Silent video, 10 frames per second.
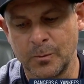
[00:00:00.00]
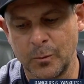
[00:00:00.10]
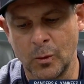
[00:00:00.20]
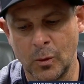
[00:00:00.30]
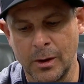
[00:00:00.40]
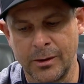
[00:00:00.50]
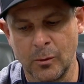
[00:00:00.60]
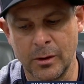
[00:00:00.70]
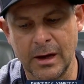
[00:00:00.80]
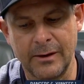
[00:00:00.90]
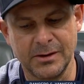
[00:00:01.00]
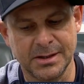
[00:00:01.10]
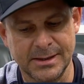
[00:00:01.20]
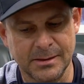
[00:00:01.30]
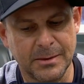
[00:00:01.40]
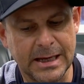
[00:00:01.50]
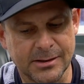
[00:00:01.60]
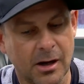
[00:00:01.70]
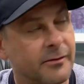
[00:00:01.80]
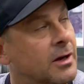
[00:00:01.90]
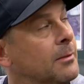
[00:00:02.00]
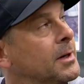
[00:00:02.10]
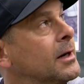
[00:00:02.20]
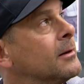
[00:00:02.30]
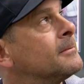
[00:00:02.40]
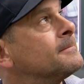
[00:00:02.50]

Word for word: with obviously some days off coming here.